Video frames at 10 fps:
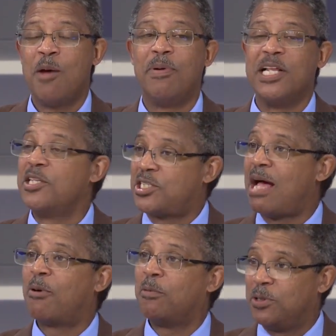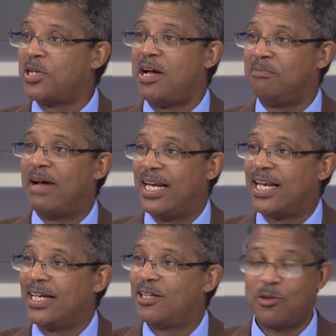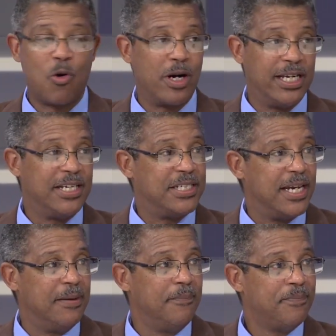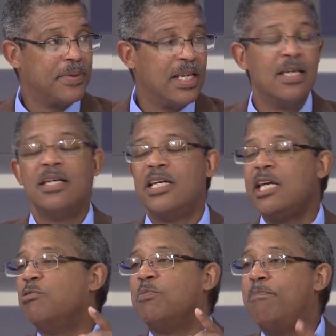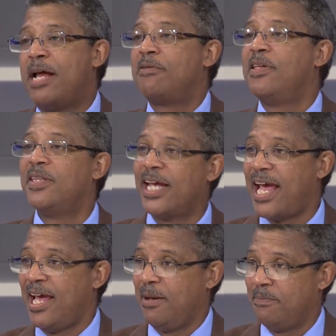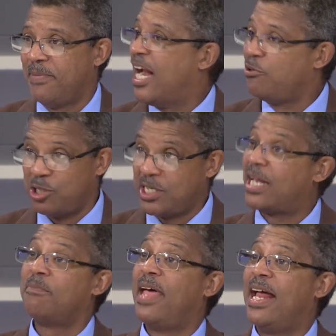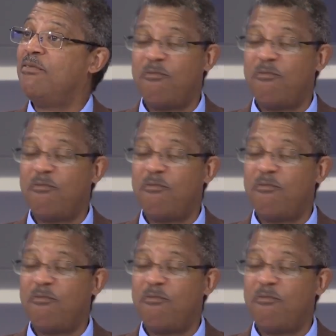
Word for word: But in the summer, was on my like Khoury League team. He was better than the game, and I used to tell him that.